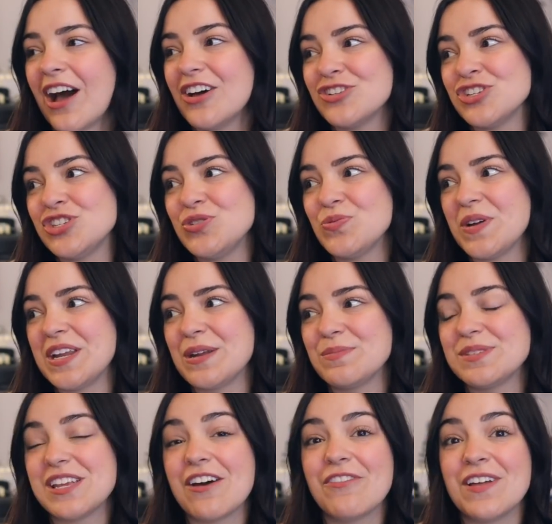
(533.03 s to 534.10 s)
I'll just do
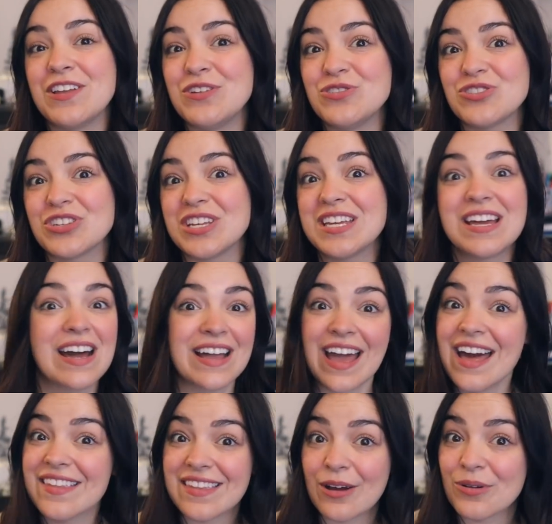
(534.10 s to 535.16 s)
random stuff and usually,
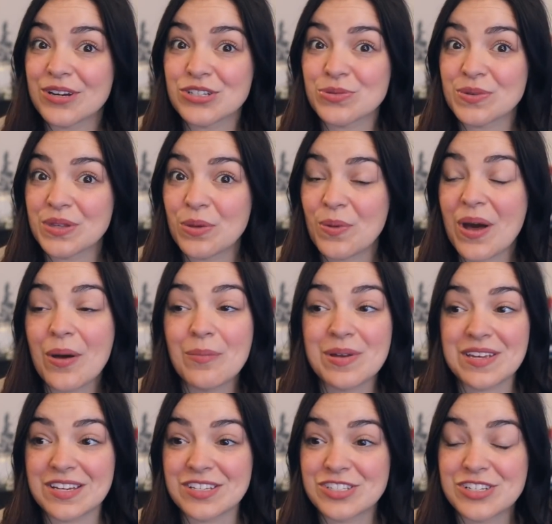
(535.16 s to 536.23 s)
again, that works really well.
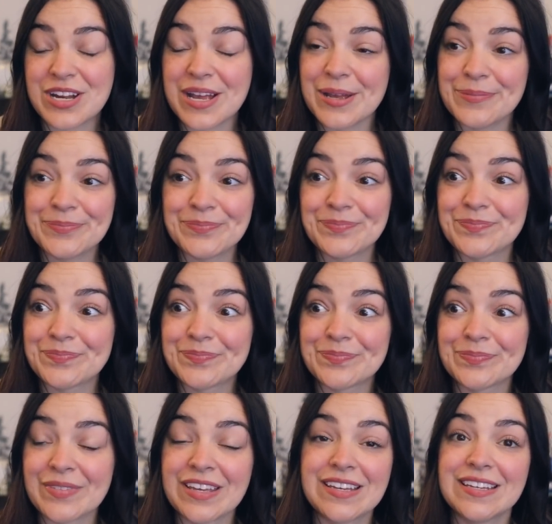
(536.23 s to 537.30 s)
But yesterday,
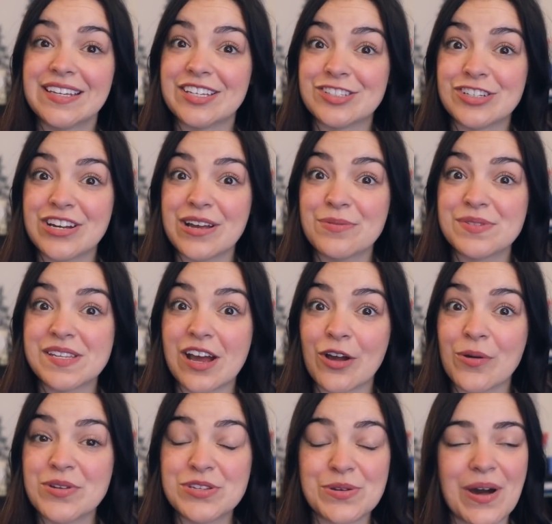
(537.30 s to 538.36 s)
yesterday it was not
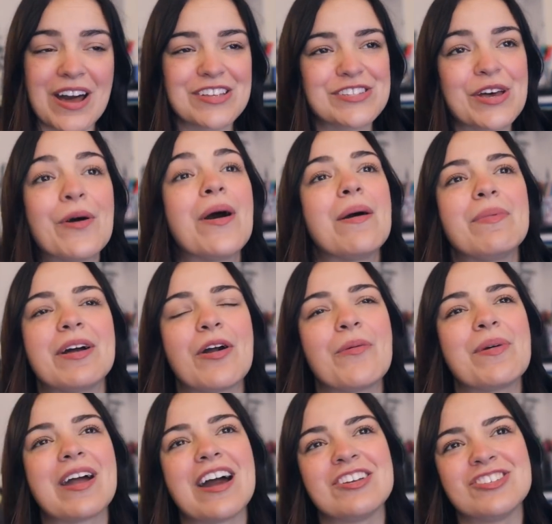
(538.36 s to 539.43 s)
going too hot. So I'm like, oh
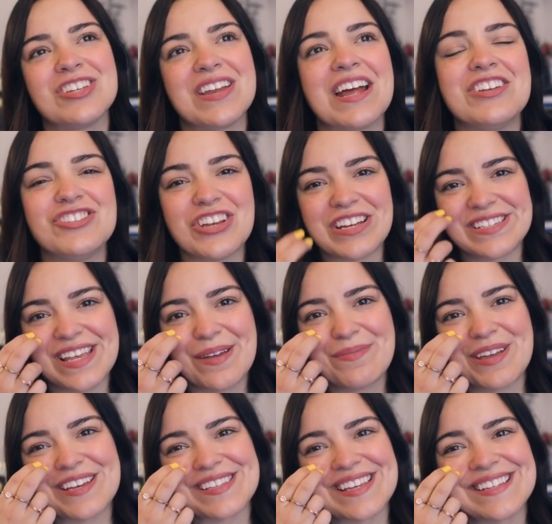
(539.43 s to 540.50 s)
my gosh, did I jinx it?
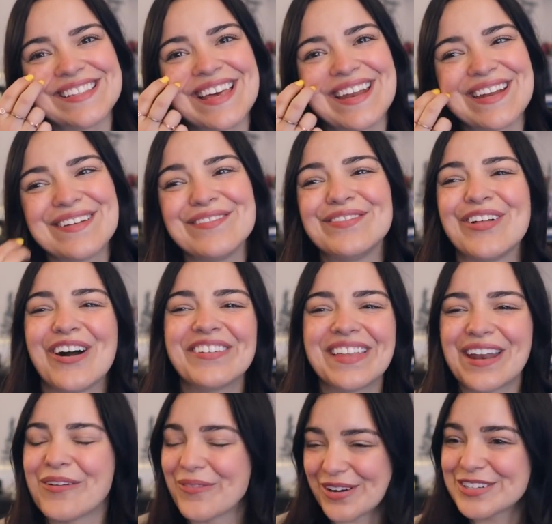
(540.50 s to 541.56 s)
Because I said in a vlog
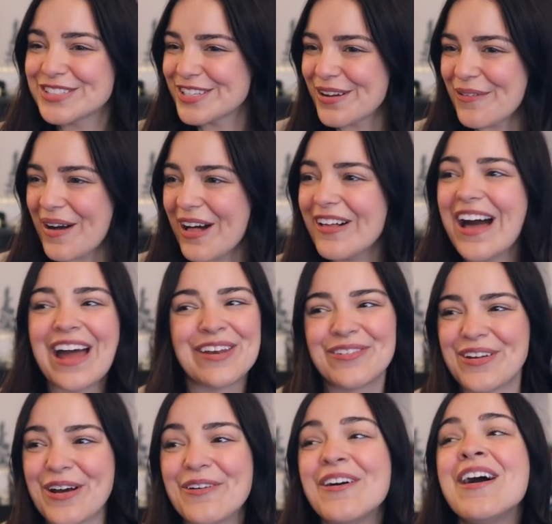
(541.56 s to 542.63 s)
that it worked so well. I
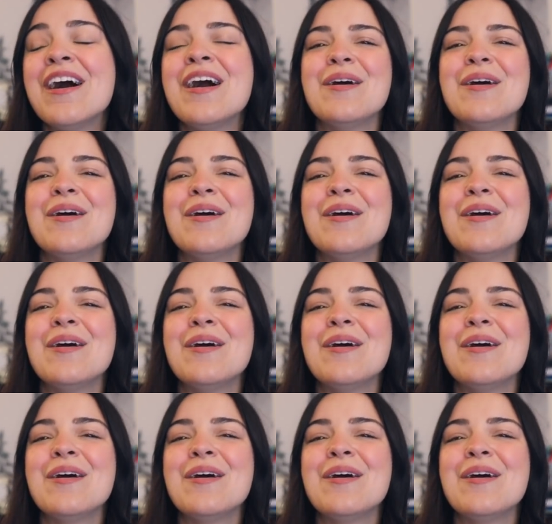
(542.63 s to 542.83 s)
don't know.